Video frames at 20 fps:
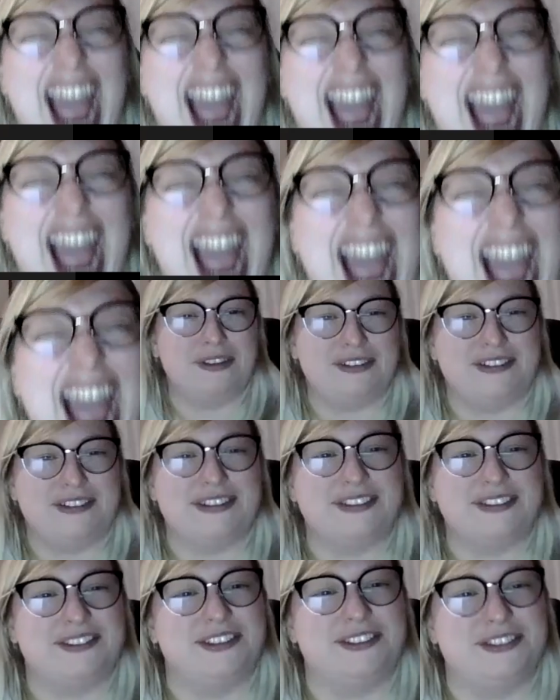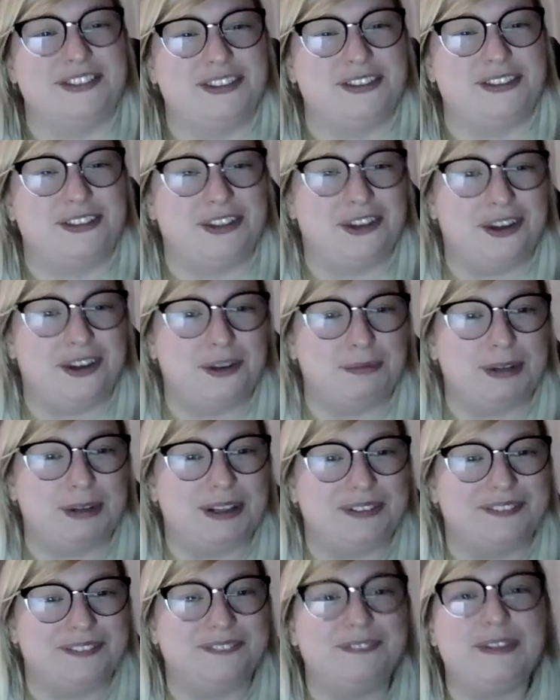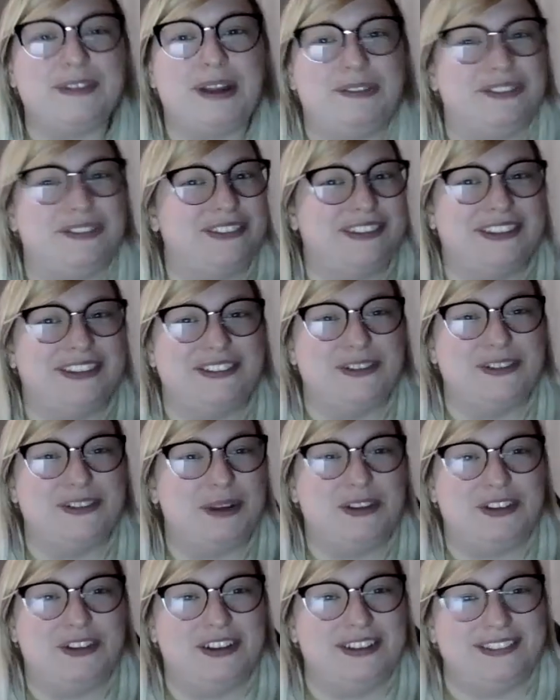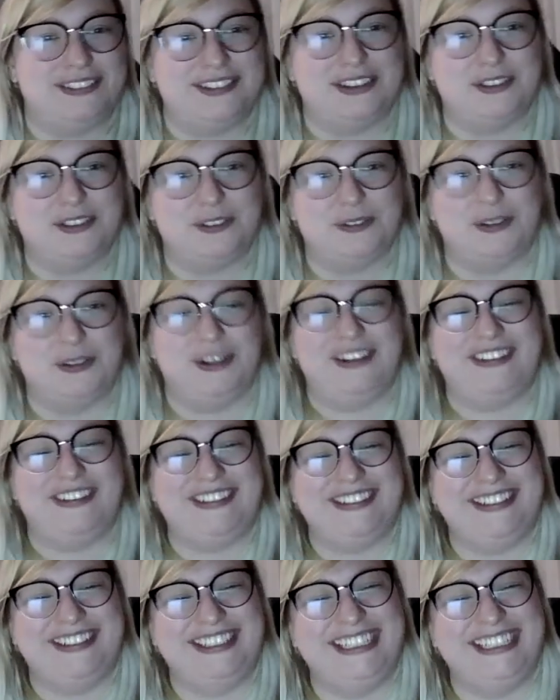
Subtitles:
oh, this is disturbing. I'm just gonna do my Chase Danger voice.